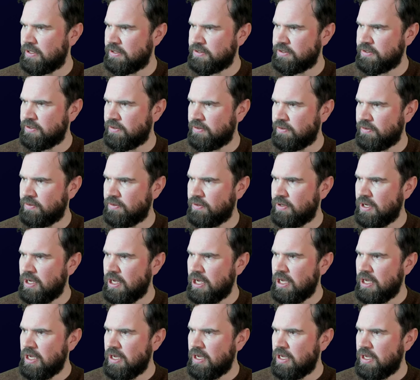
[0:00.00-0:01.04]
So
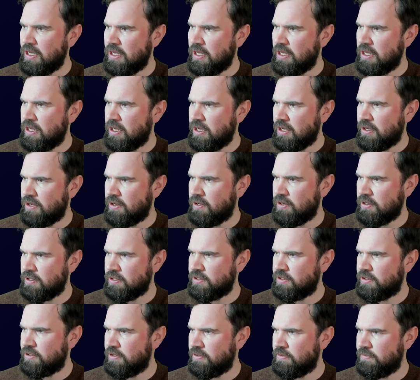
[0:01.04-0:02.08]

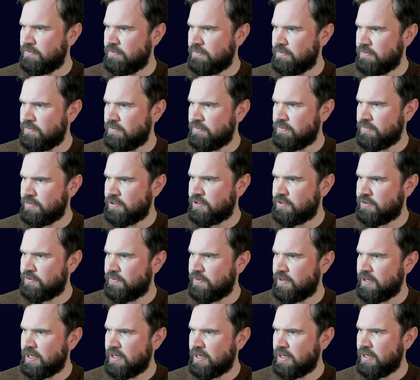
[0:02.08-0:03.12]
custom
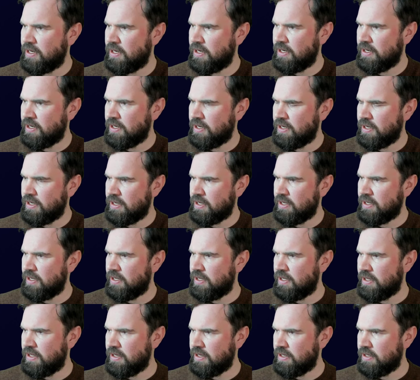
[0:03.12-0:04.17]
string,
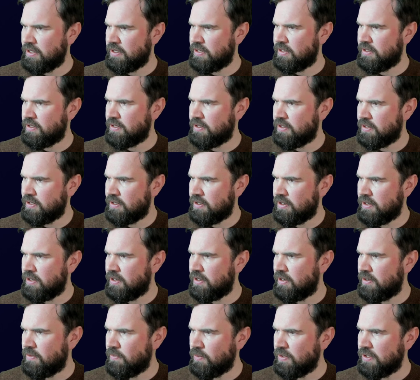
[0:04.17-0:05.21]
and
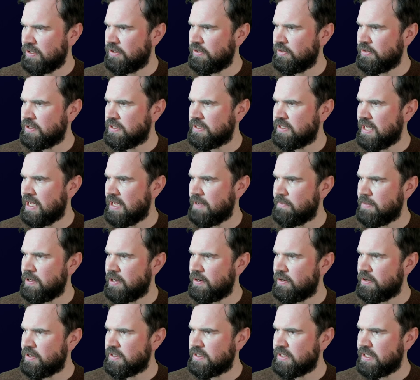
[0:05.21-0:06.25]
we'll do the same
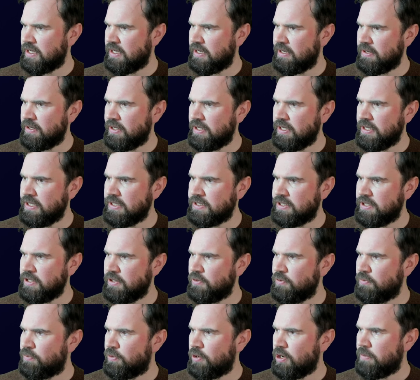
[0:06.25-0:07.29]
here. It needs the
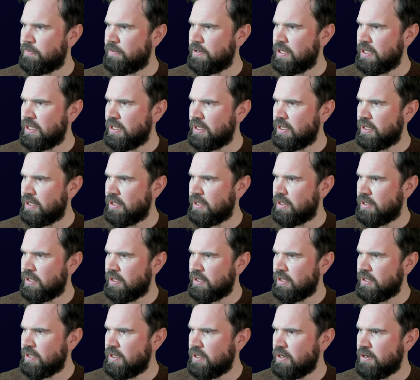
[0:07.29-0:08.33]
U property
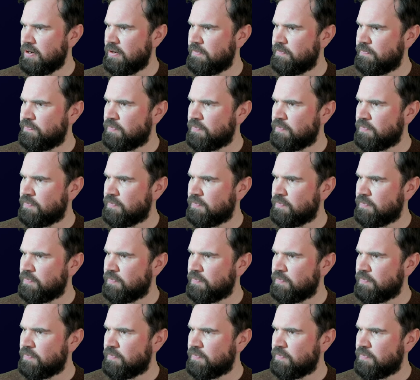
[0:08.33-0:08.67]
here.